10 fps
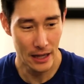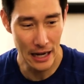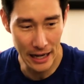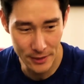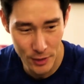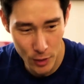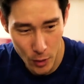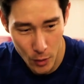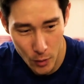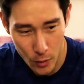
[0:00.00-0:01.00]
And
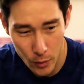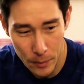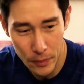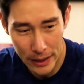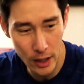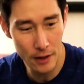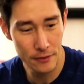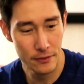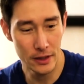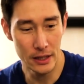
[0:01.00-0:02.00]
so we played
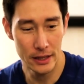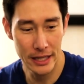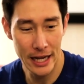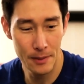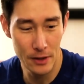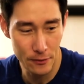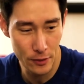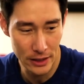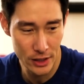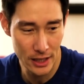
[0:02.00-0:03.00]
off the Catamount
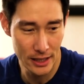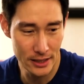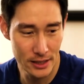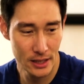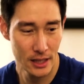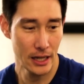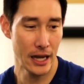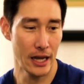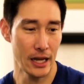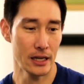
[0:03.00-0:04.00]
franchise
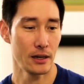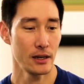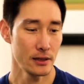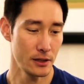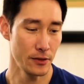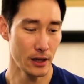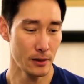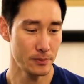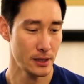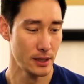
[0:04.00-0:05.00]
and
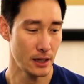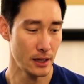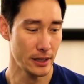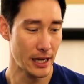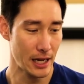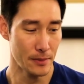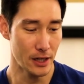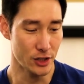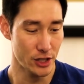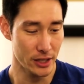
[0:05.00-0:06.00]
developed the Catamount
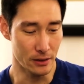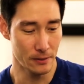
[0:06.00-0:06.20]
Agile.